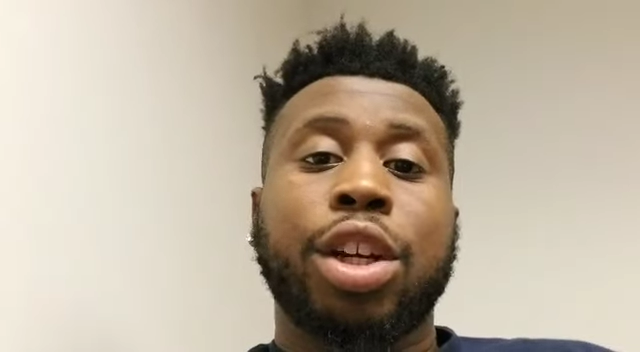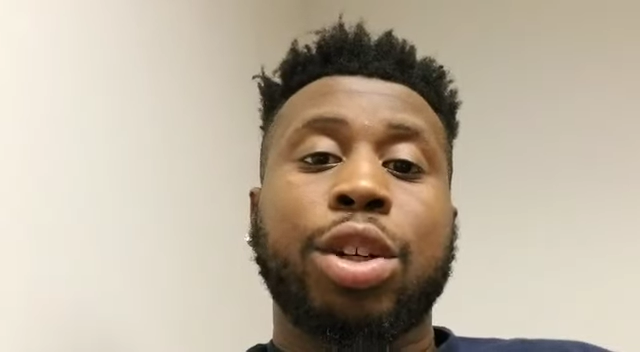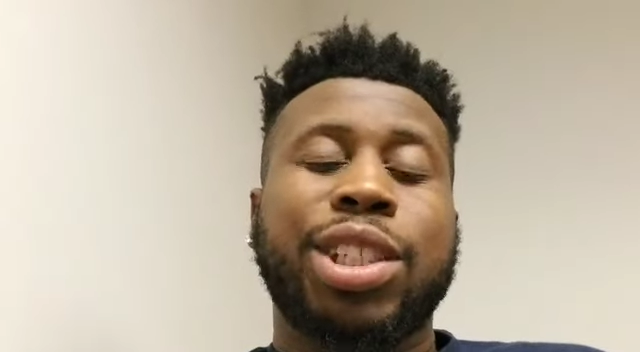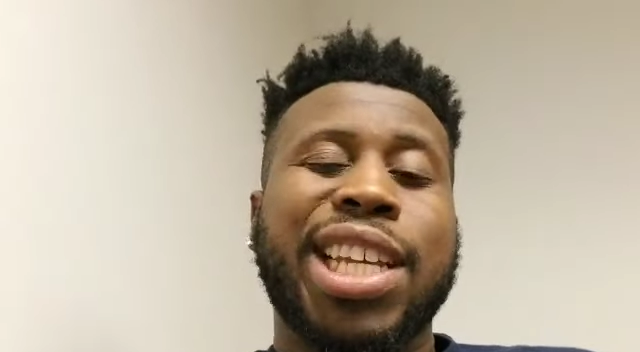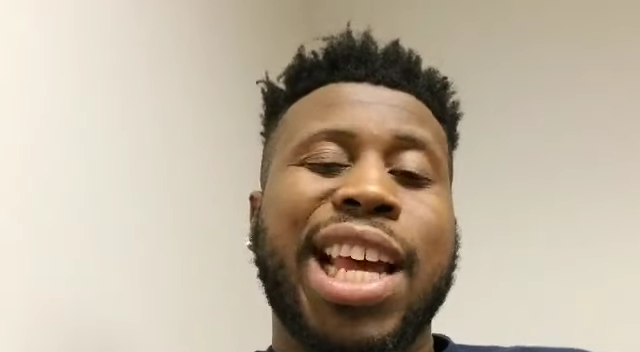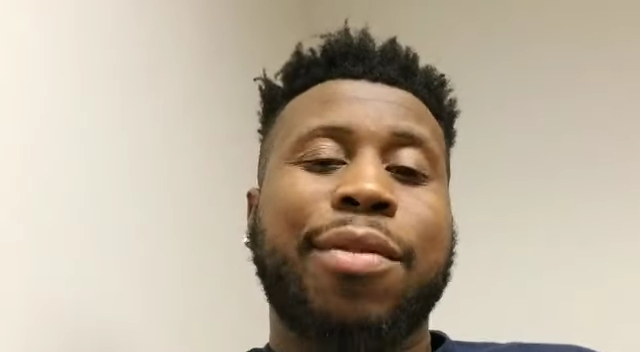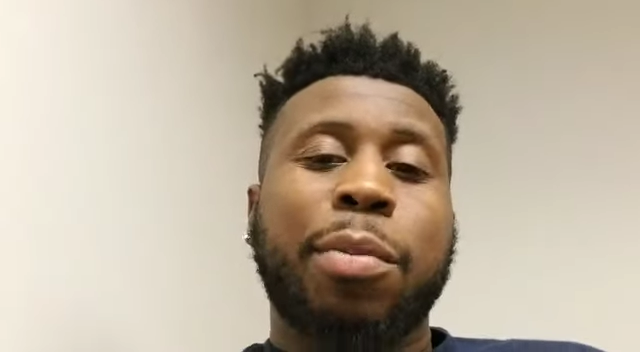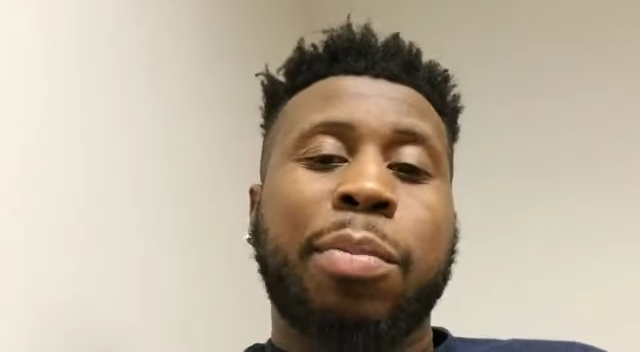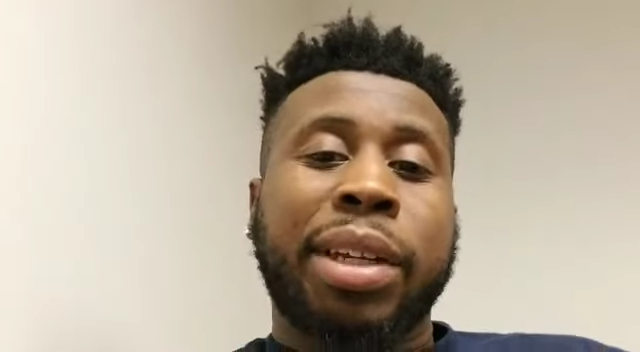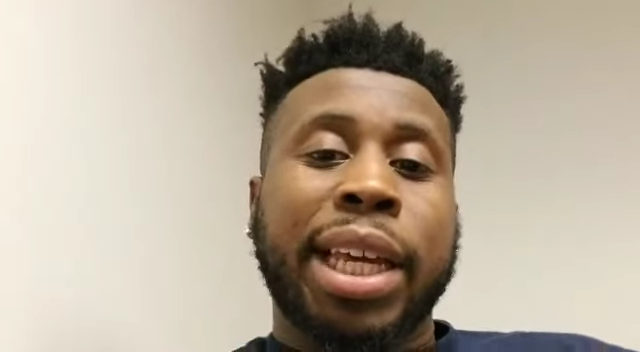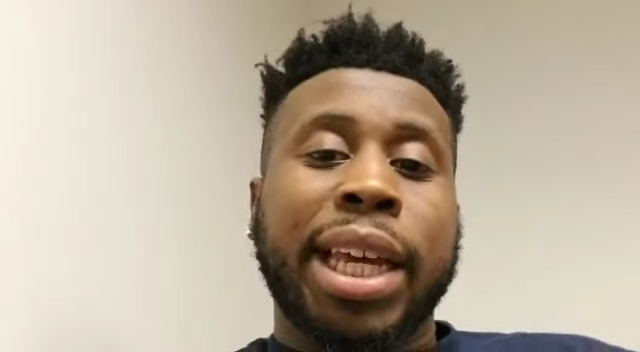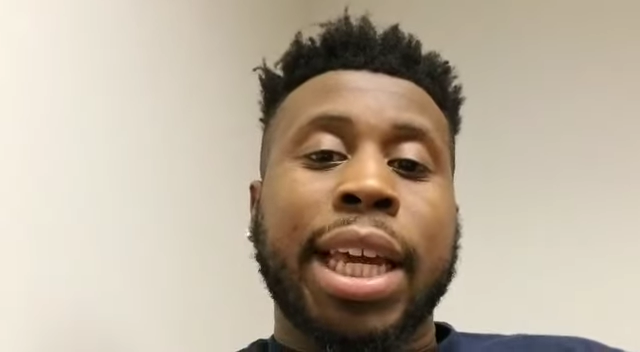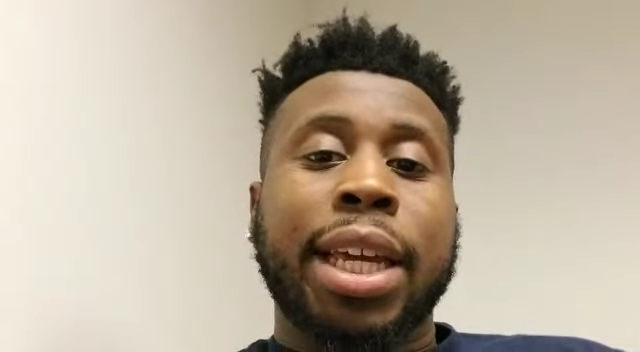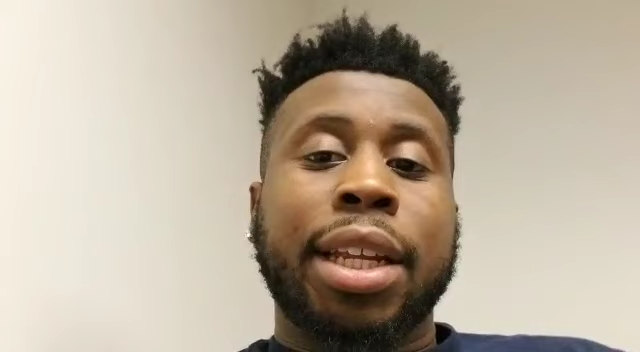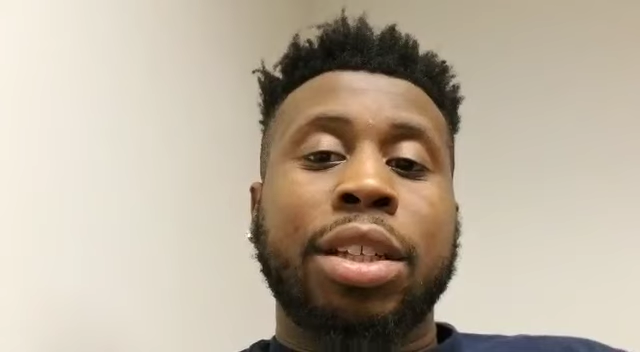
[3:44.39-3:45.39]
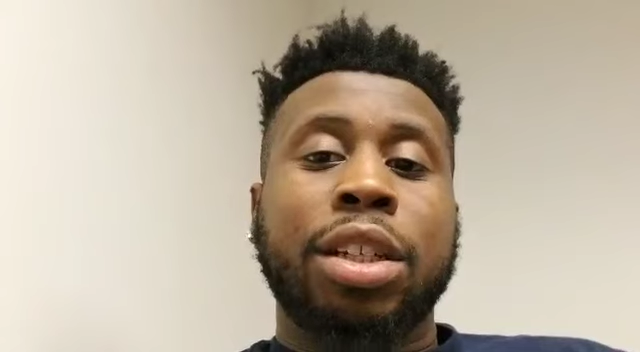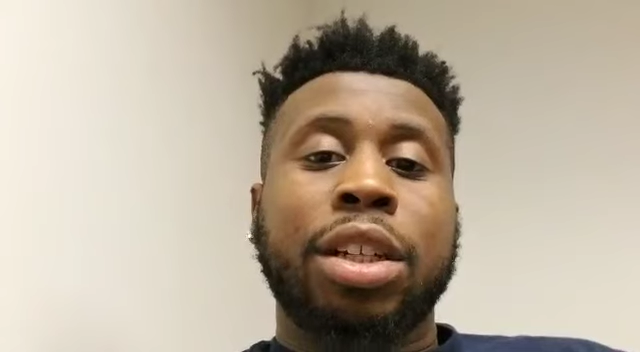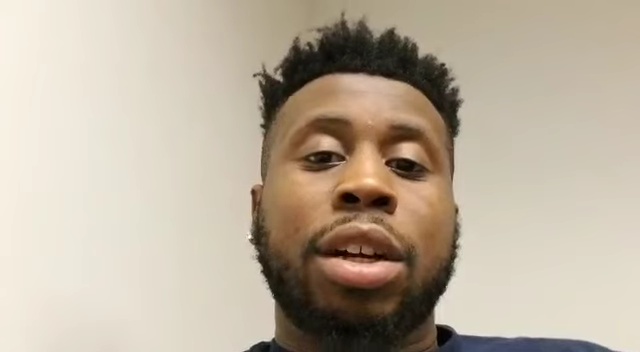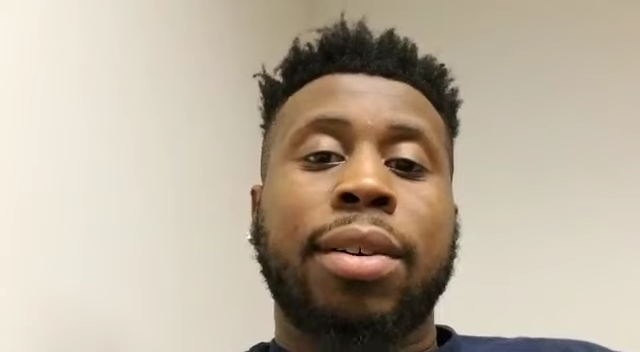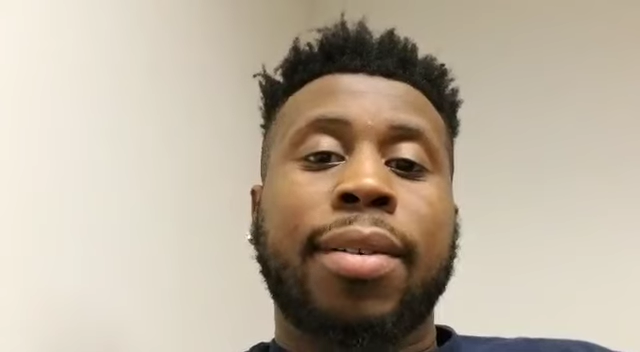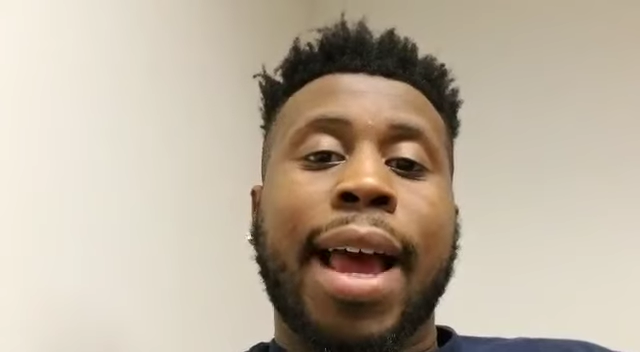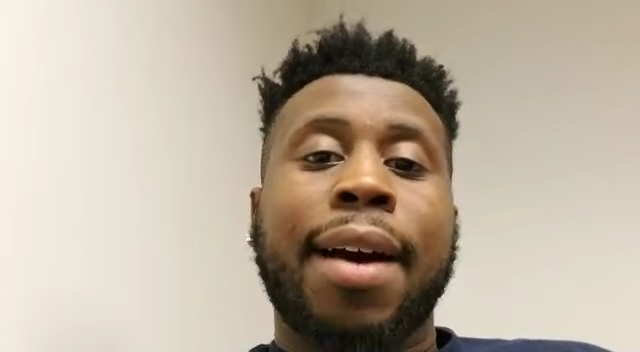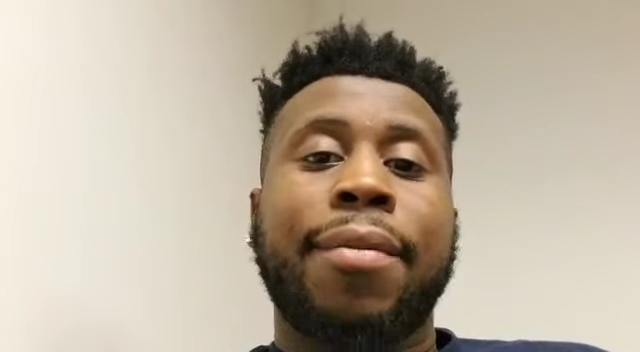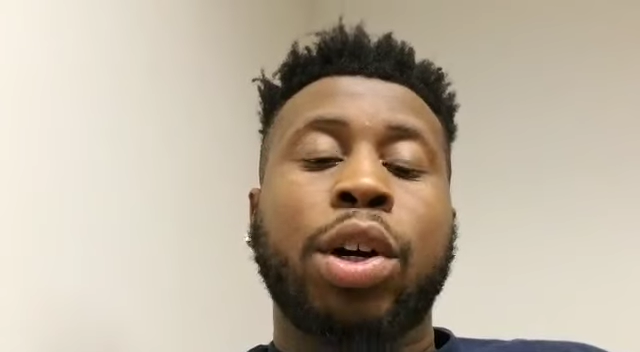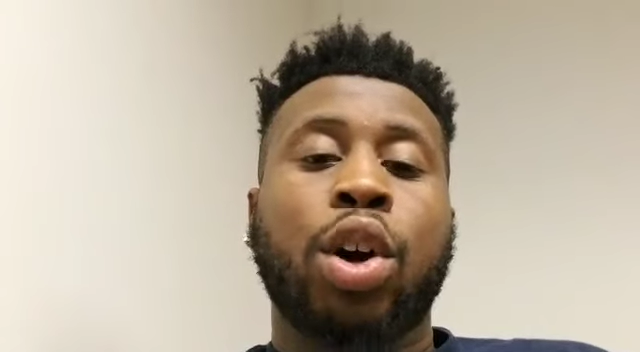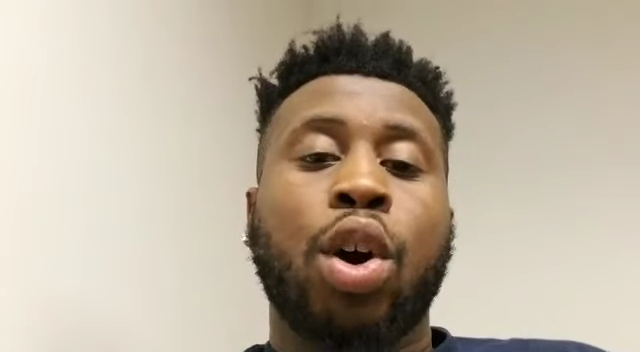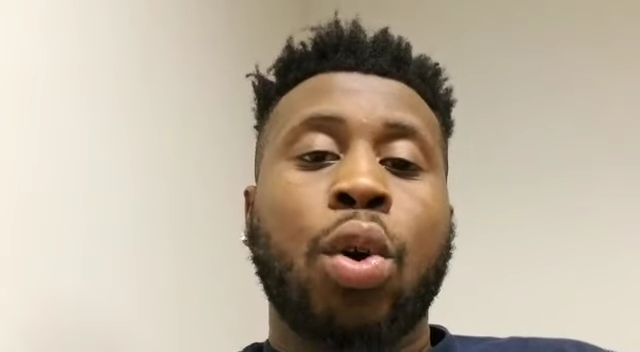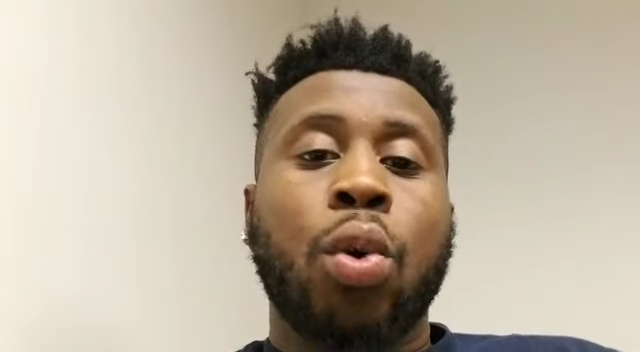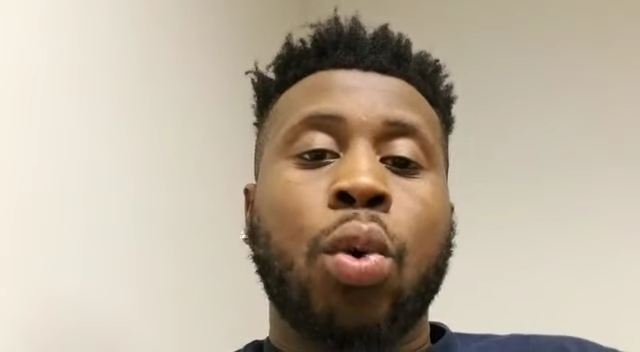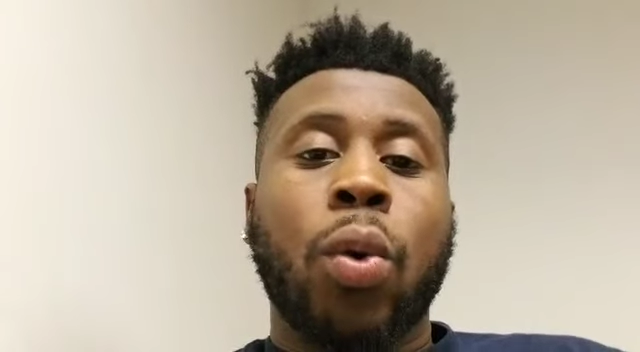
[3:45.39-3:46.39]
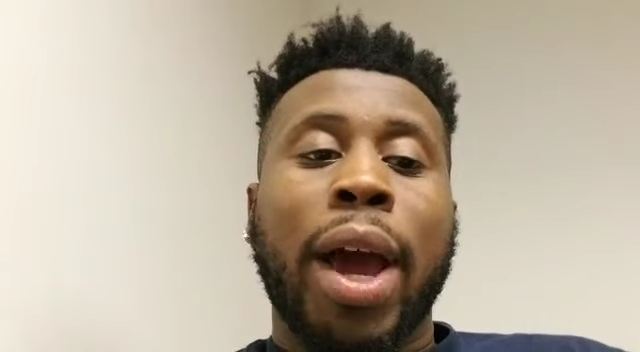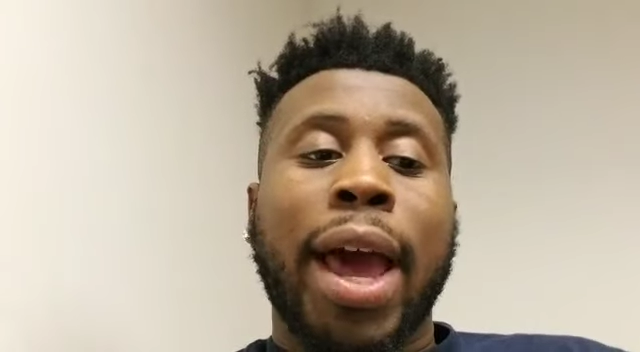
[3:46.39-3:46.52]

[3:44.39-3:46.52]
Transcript: just have a plan. Have a goal.